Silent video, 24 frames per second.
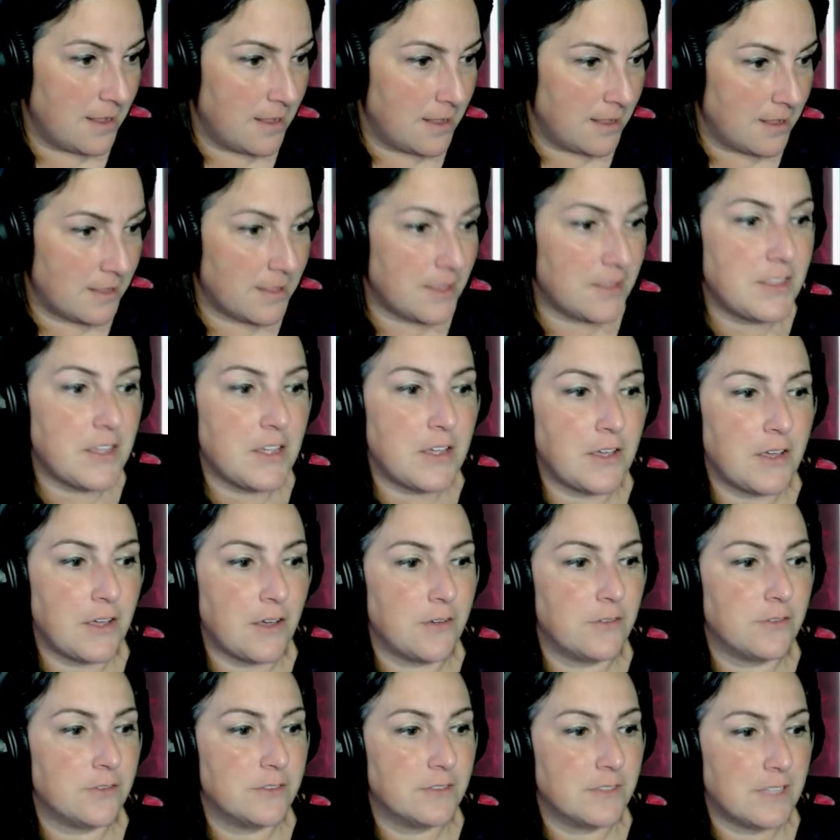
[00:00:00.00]
But there you go.
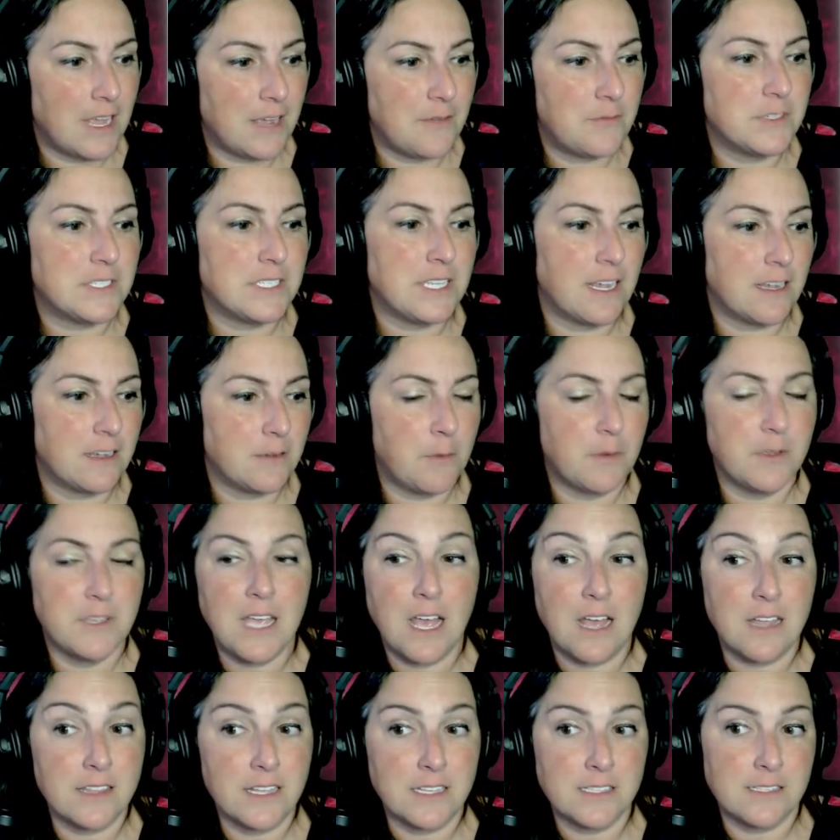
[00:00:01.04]
Life was like, yeah,
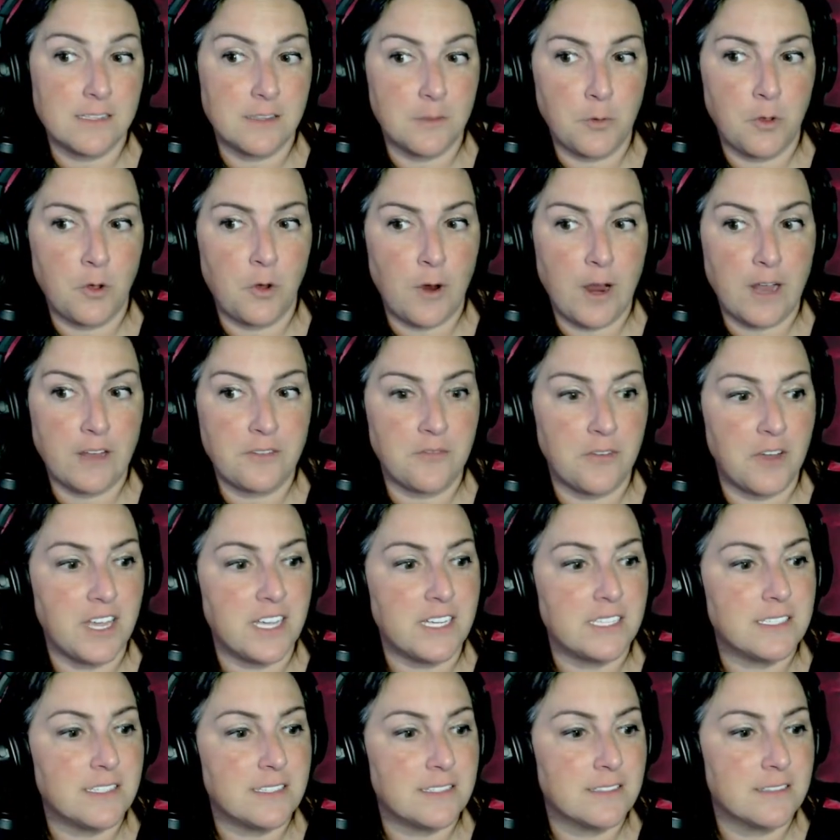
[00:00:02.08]
that's the correct
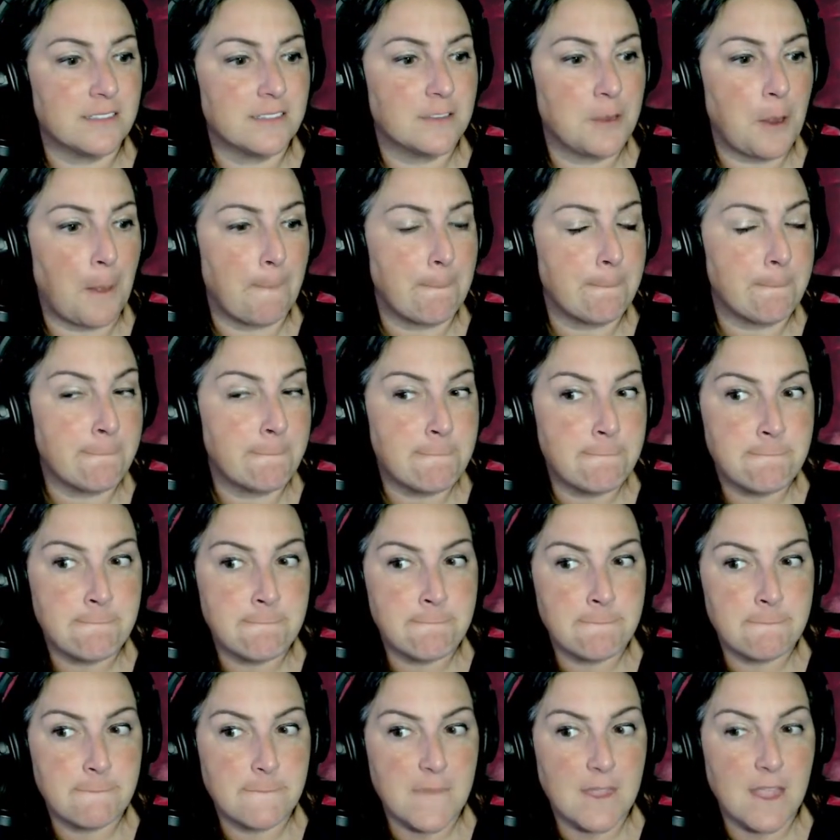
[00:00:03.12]
phrase.
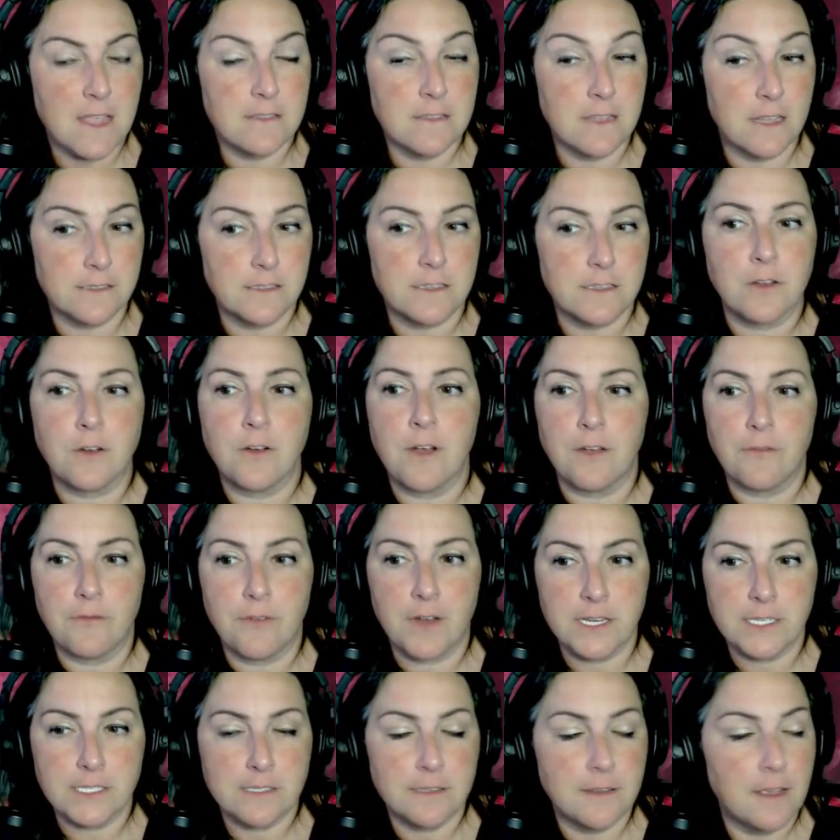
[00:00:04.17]
That's the correct
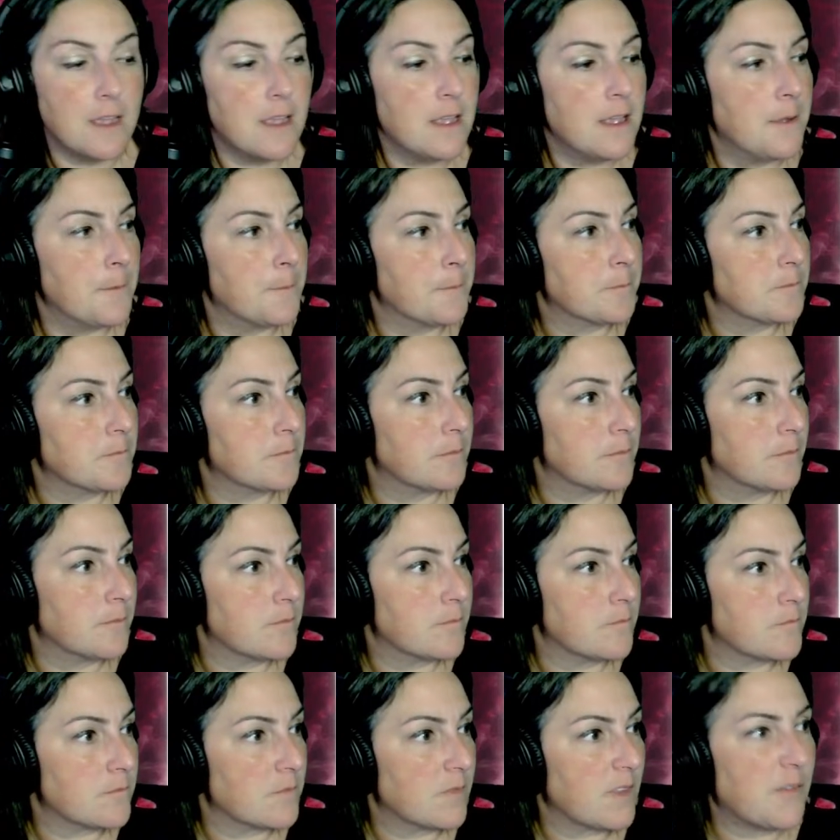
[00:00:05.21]
phrase.
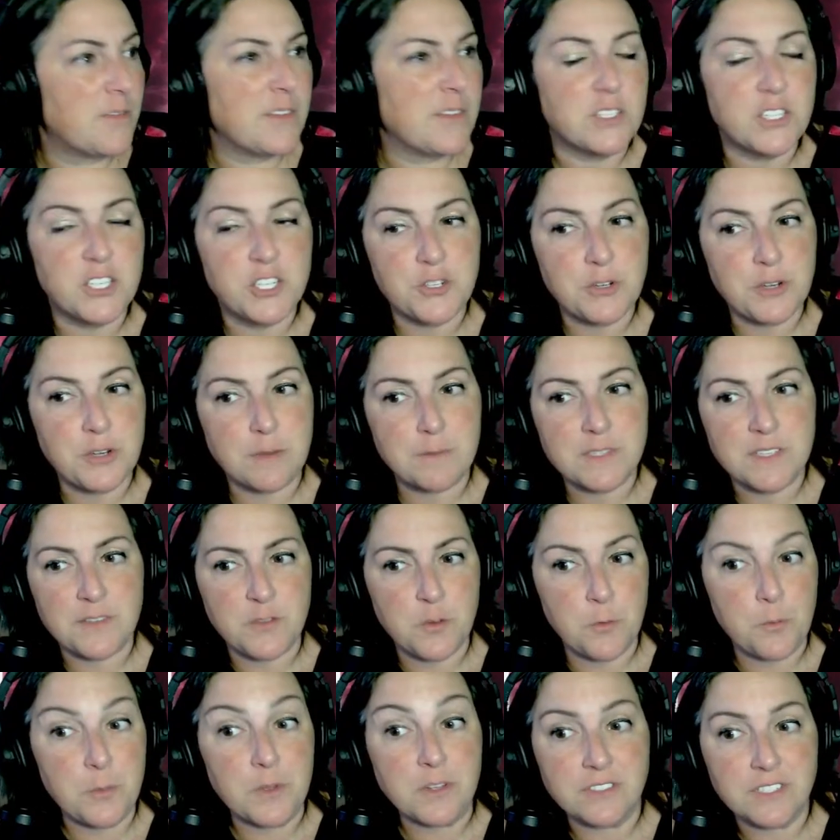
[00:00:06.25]
Field of Dreams, if you
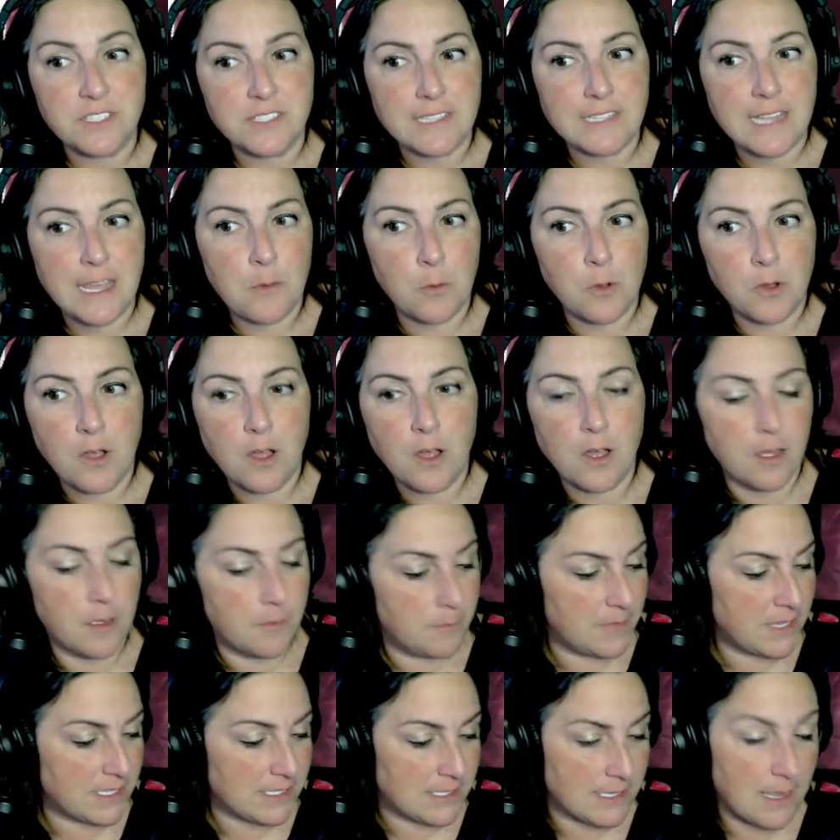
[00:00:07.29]
build it, they will come.
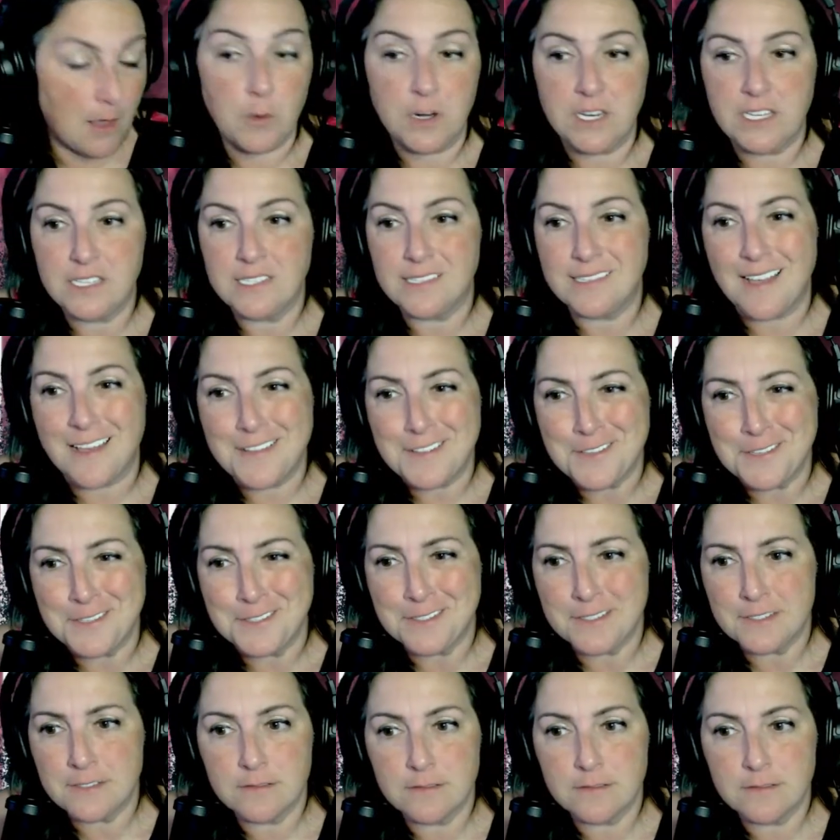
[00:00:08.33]
That's not what he says.